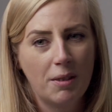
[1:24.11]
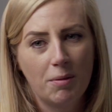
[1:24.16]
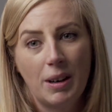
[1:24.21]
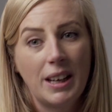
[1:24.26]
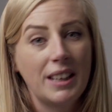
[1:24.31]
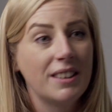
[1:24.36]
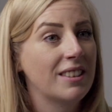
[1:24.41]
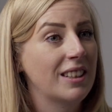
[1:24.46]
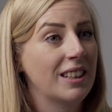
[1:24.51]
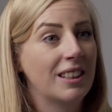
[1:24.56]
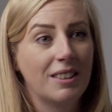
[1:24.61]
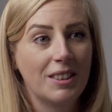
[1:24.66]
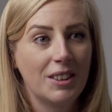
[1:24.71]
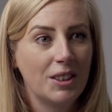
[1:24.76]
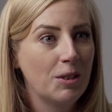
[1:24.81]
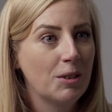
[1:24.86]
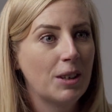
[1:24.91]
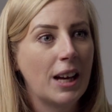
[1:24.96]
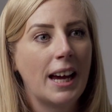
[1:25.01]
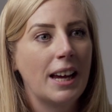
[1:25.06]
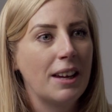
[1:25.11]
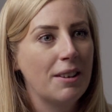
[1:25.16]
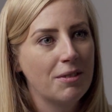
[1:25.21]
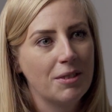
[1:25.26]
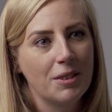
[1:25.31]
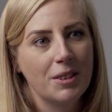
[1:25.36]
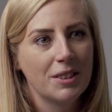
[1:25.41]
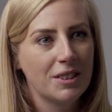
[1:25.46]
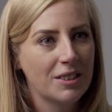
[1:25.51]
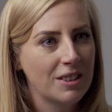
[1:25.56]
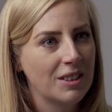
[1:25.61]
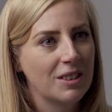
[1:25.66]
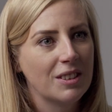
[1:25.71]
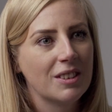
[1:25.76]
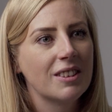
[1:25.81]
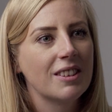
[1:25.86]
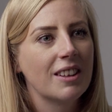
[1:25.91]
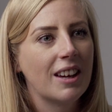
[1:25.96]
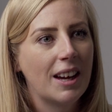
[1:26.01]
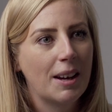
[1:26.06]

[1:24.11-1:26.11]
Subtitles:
Racing UK, for instance,